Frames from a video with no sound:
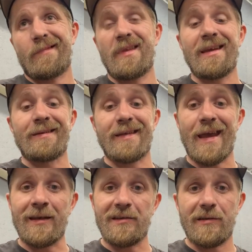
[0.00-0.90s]
The
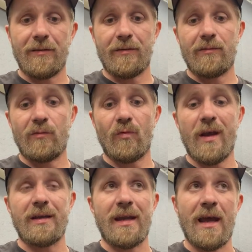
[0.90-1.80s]
intent
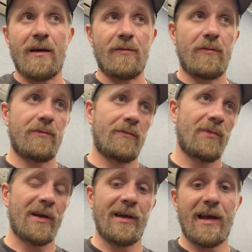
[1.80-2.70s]
right now,
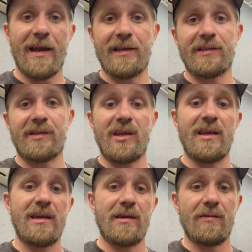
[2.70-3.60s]
we're going to kind of
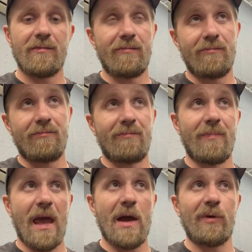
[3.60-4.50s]
see
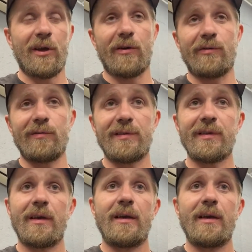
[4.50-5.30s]
how it goes.